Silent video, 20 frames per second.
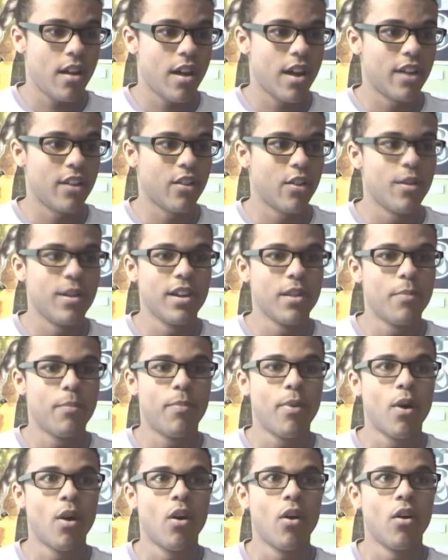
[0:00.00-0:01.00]
don't know, in a
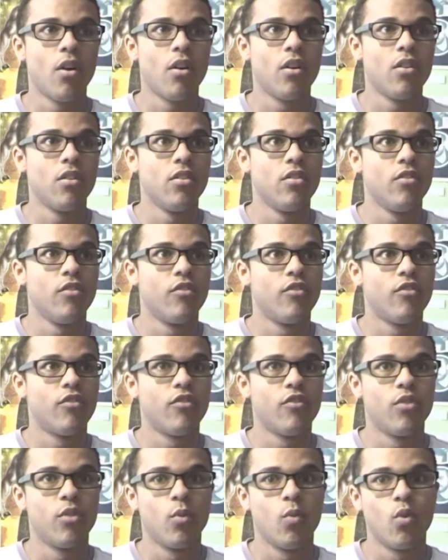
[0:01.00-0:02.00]
part of
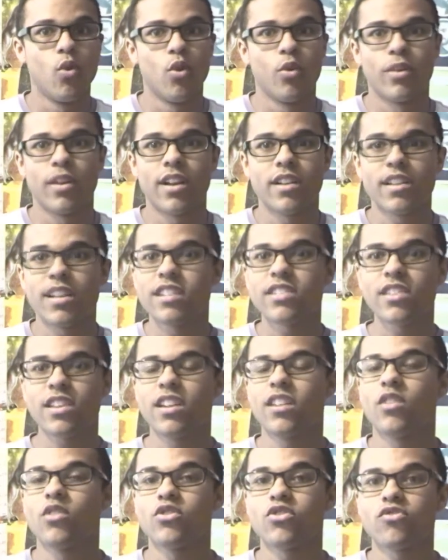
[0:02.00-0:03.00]
the world, let's
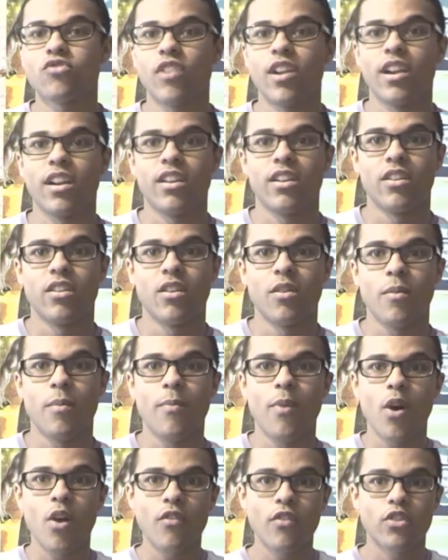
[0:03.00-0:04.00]
say in Australia, a
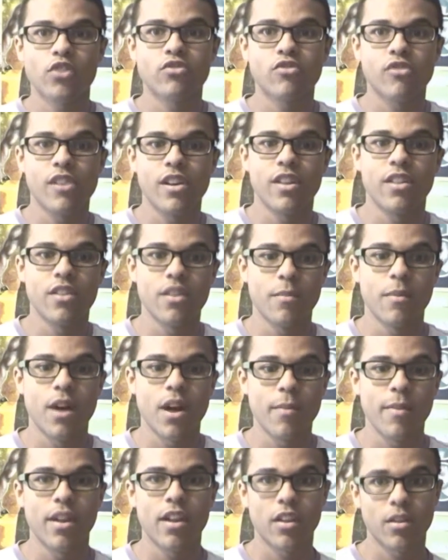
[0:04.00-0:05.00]
part of Australia, there
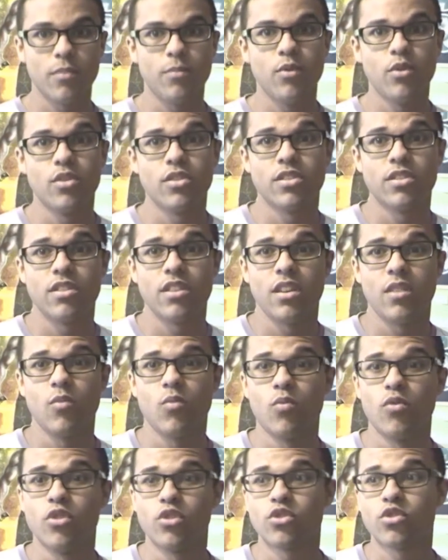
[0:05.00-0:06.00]
might be a community
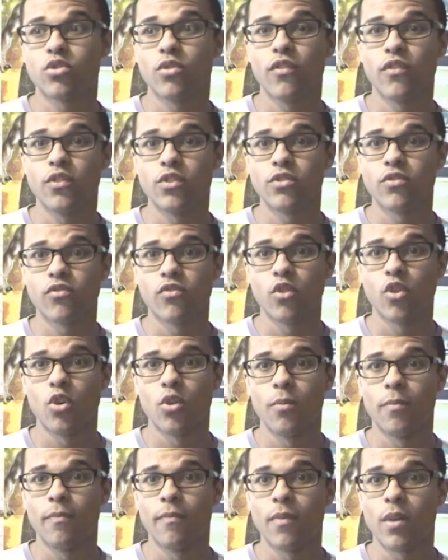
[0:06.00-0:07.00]
that suffers
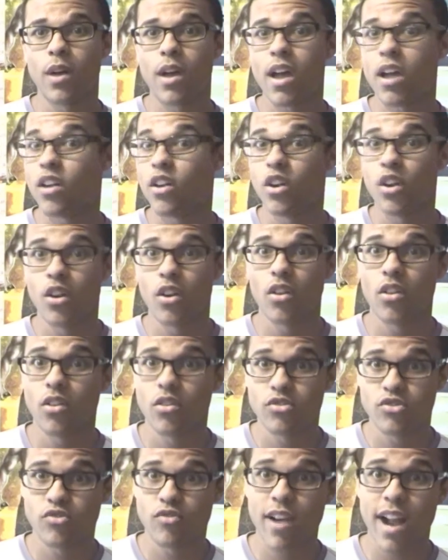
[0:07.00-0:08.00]
from
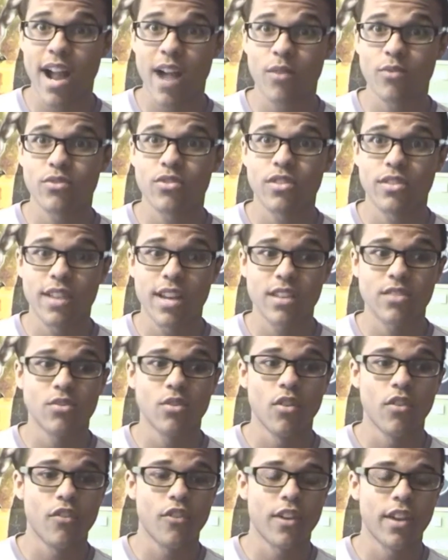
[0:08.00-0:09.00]
droughts and that
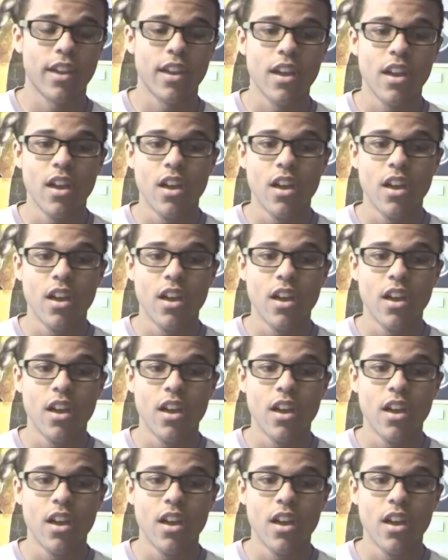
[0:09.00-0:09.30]
sort of thing.